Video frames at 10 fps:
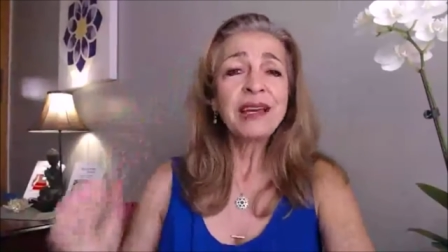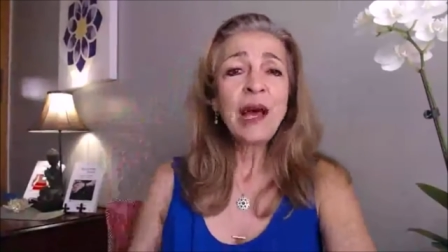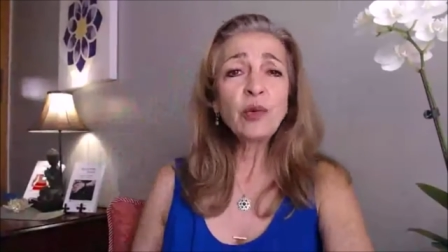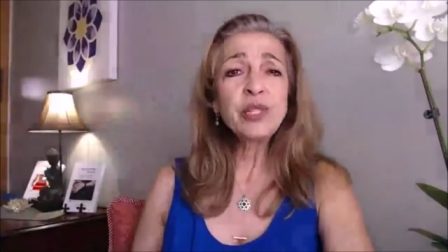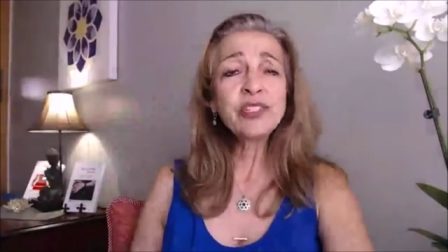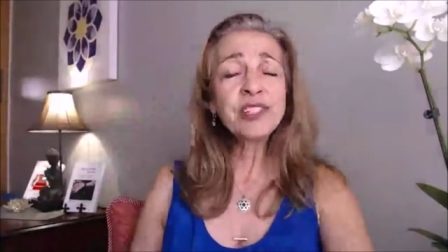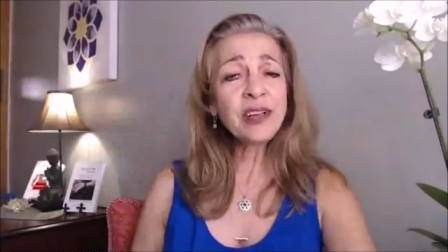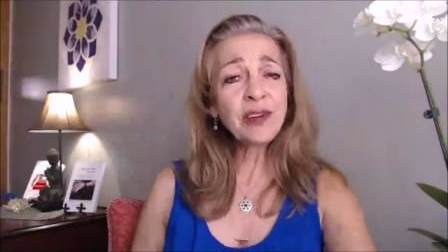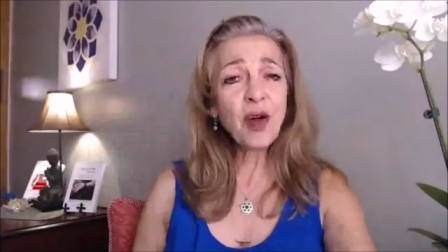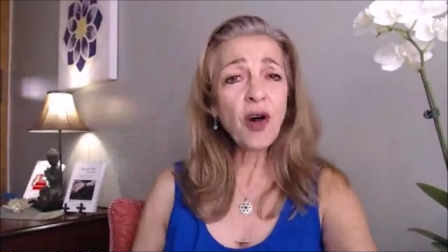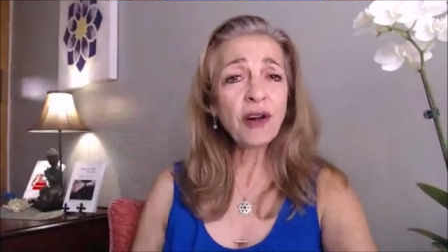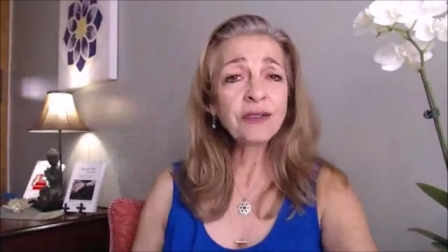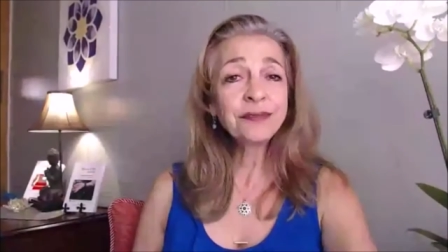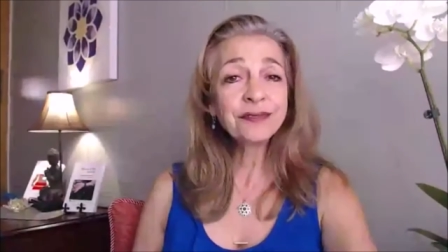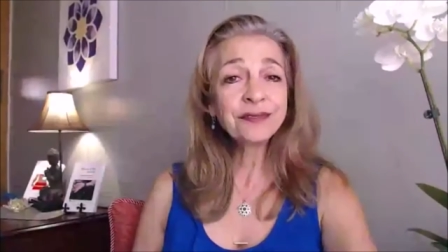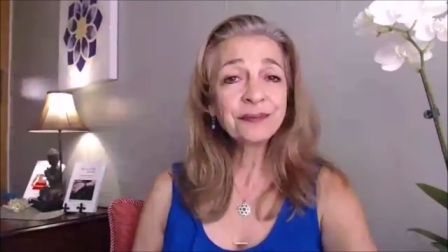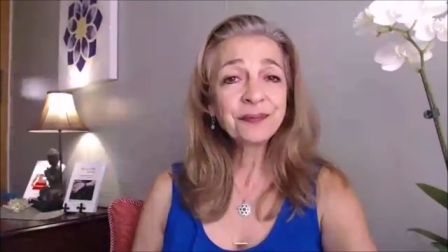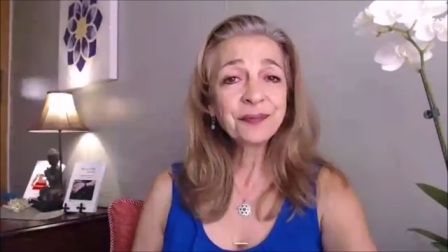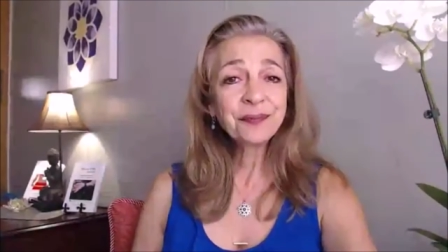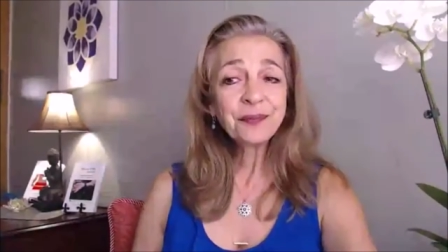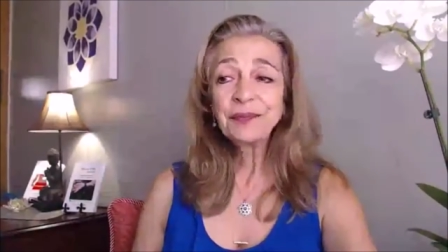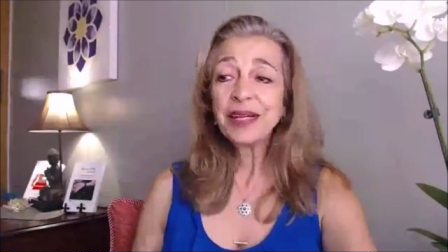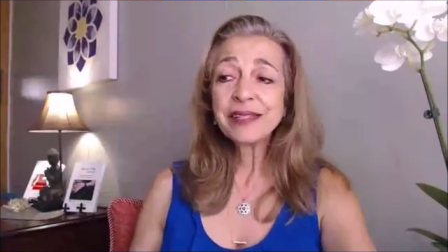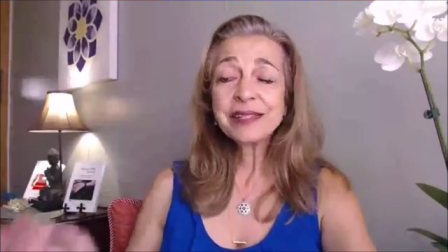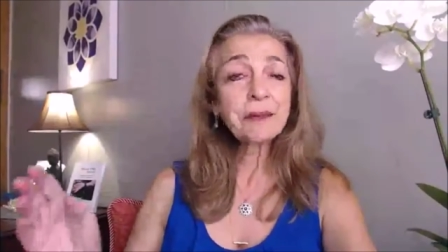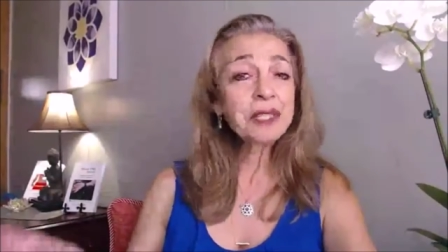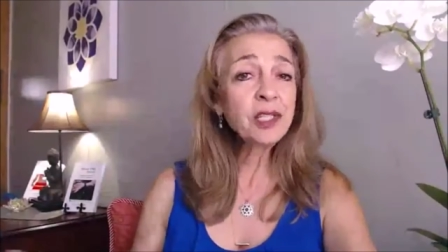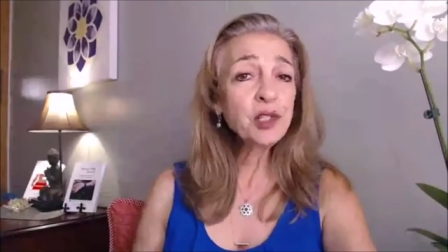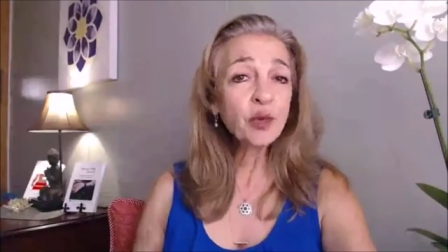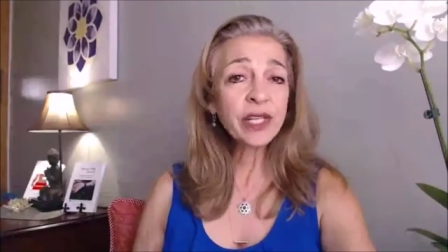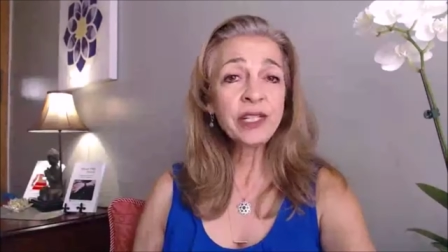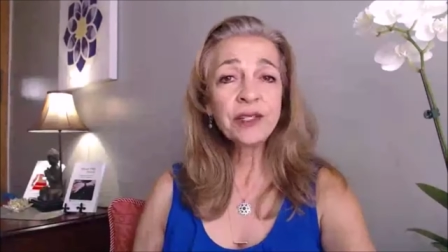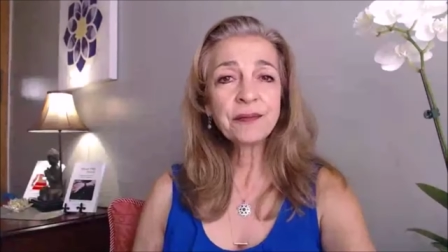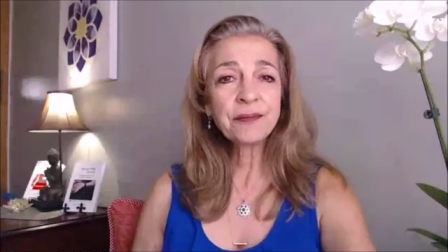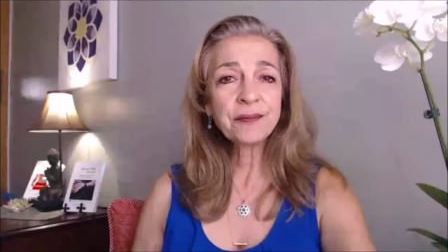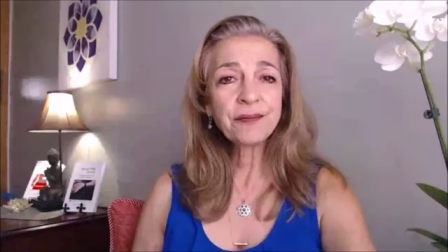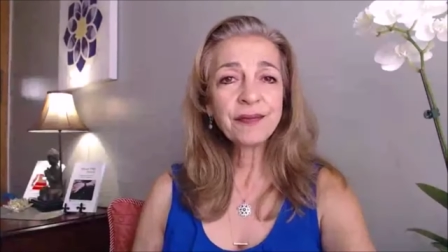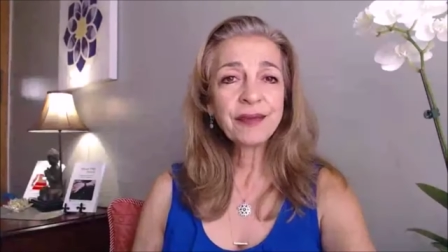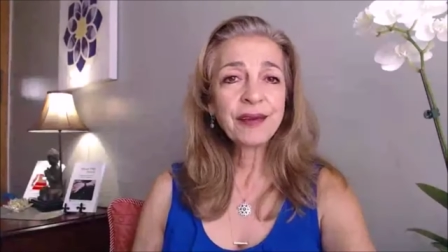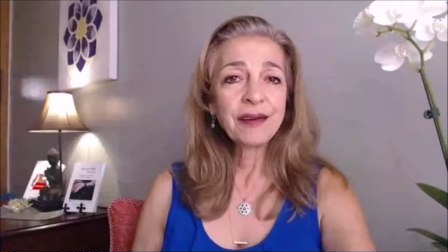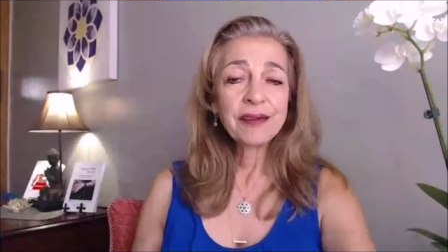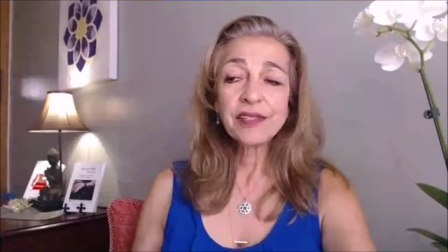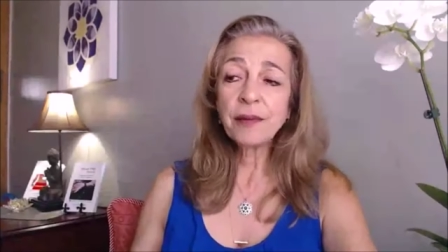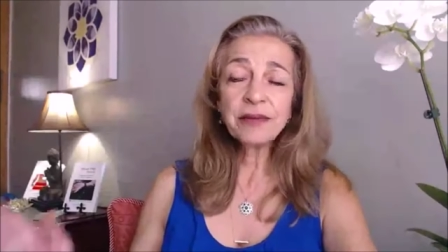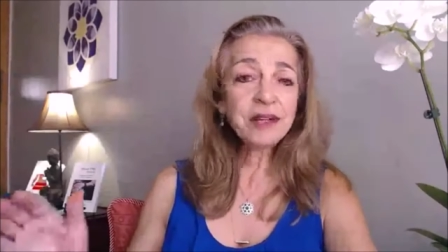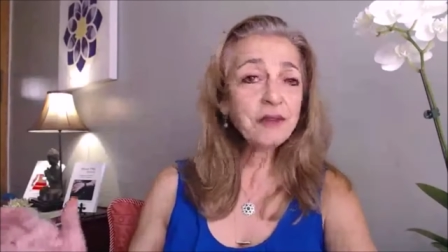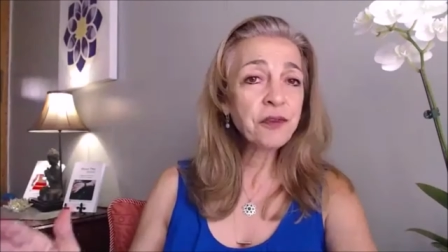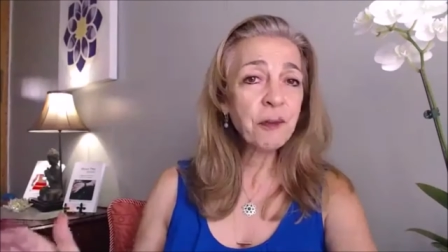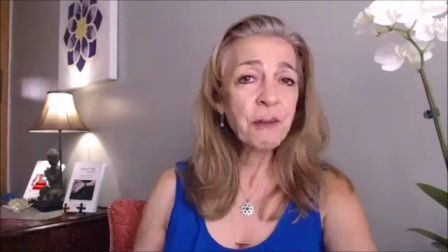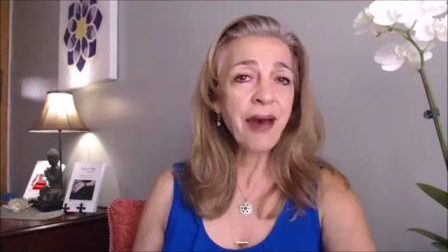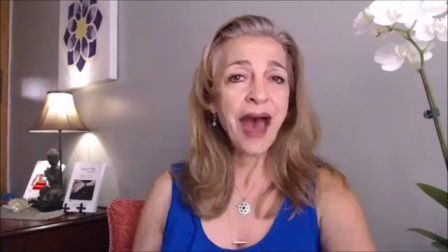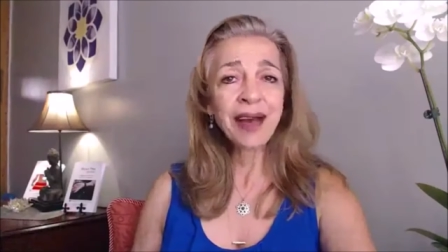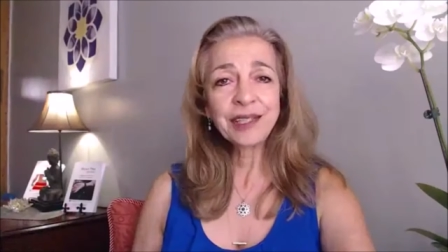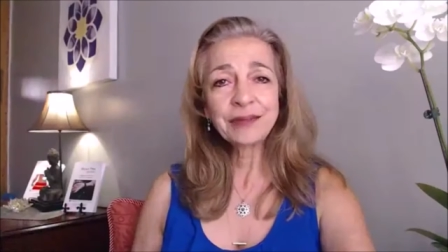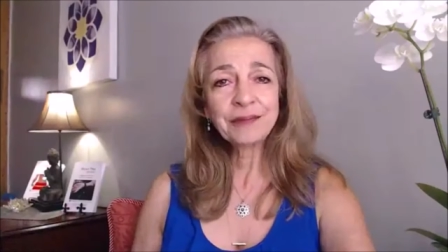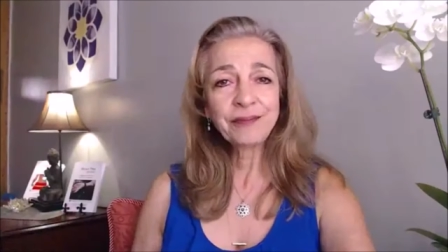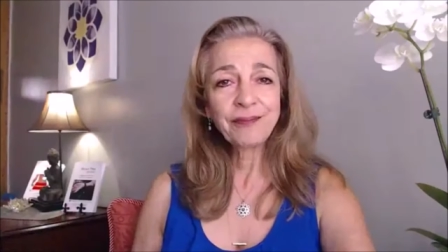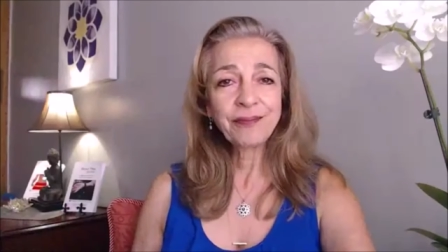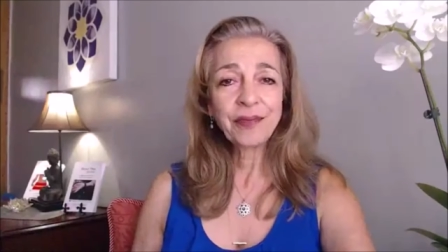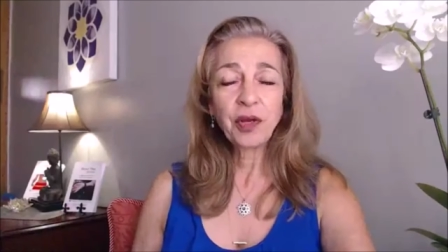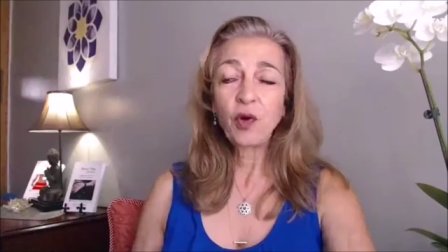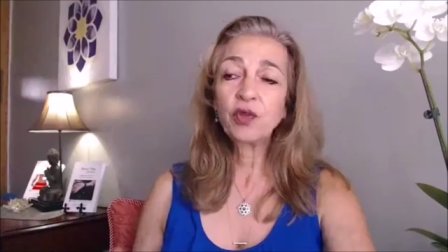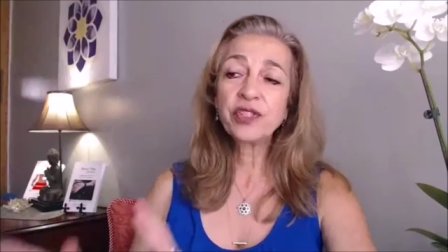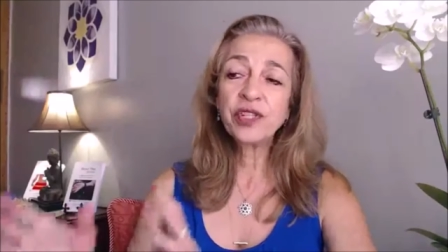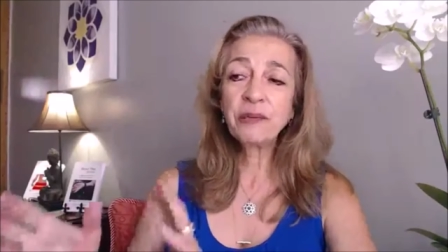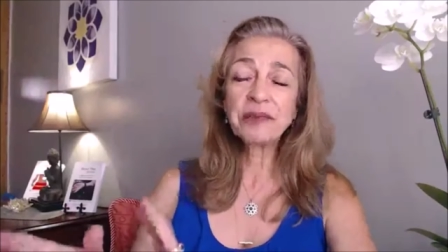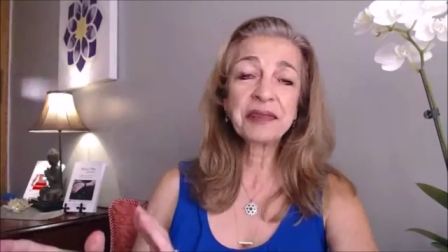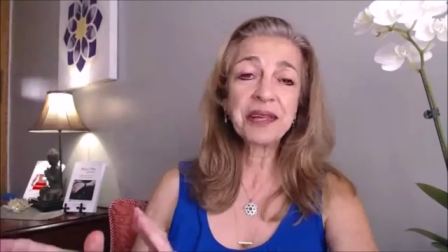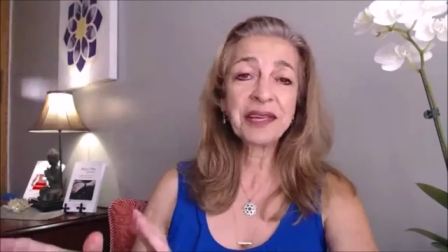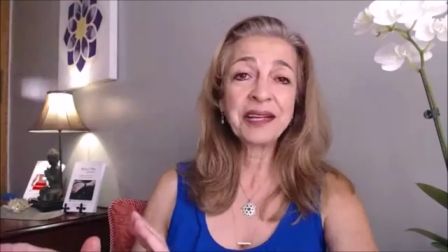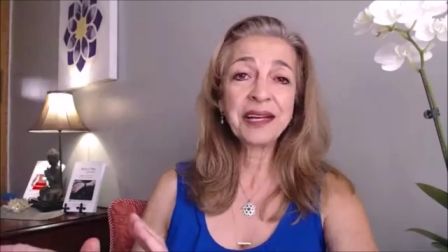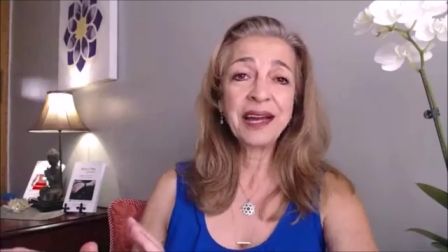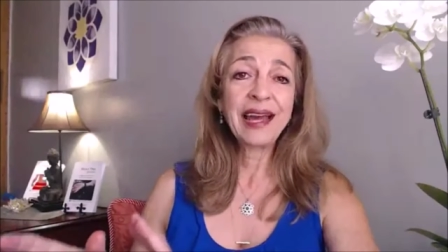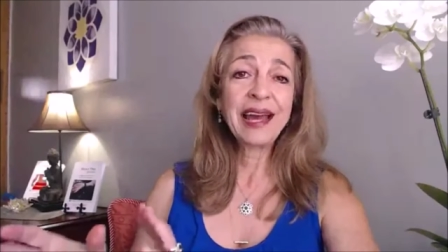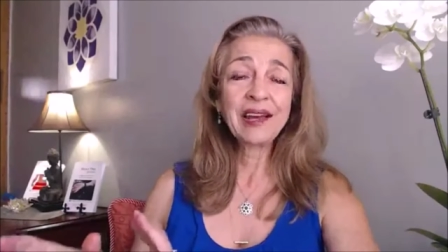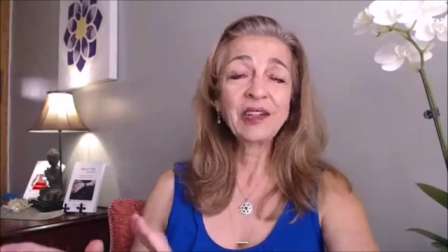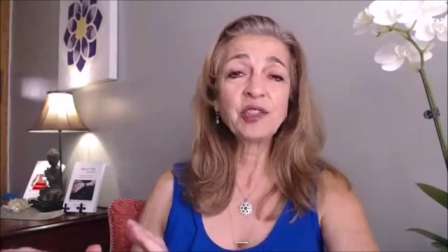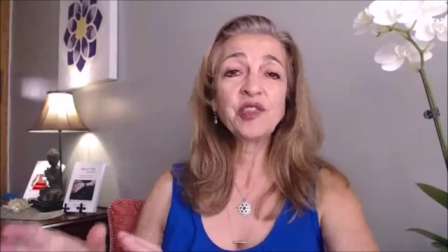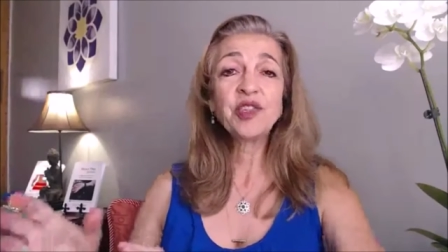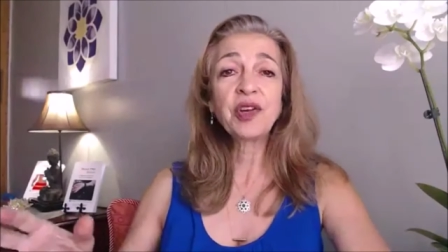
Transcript: Now, instead of something sweet, something from a bag, or something else